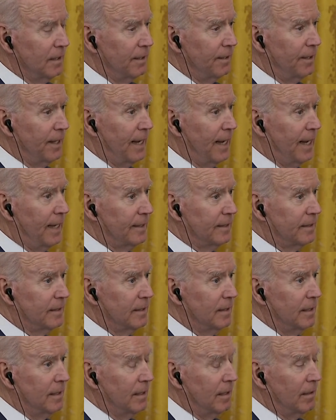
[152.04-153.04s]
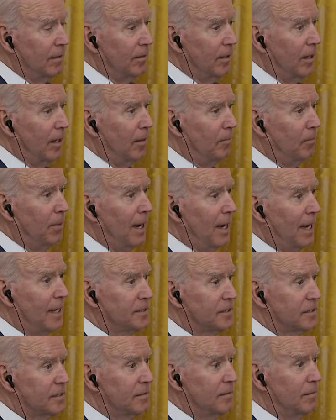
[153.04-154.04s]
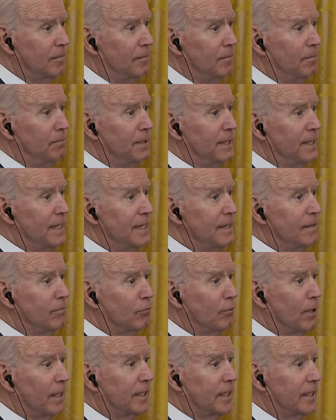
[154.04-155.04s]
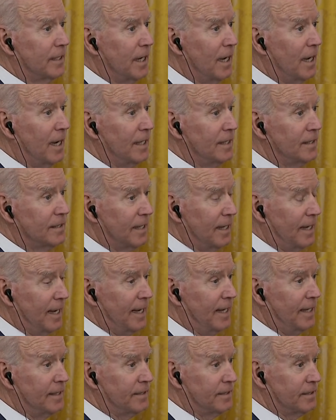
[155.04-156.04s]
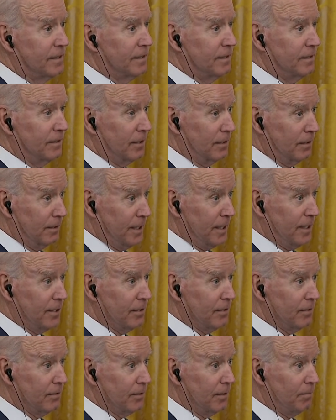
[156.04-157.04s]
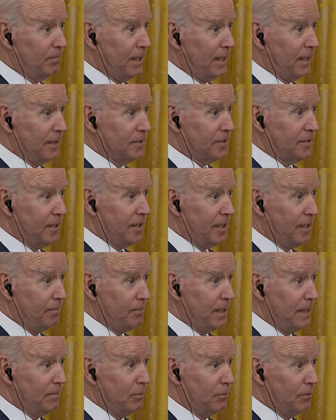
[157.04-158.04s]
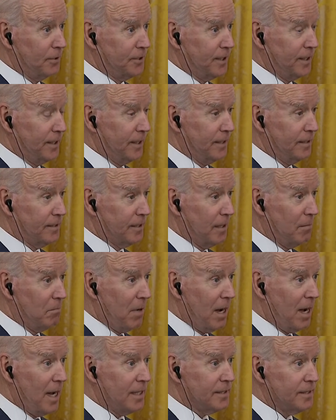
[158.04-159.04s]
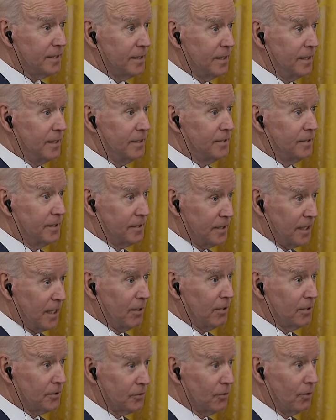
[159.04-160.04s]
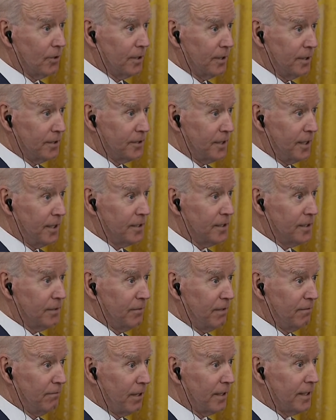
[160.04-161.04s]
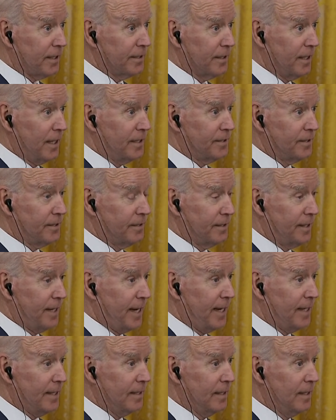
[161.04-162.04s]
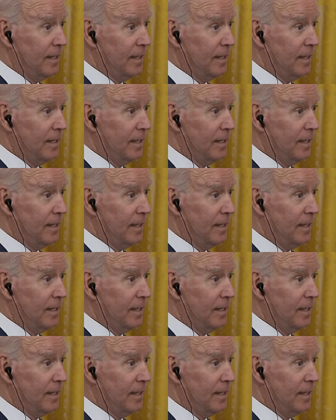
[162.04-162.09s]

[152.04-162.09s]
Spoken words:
that Abbas be recognized as the leader of the Palestinian people, which he is. Hamas is a terrorist organization. We recognize that.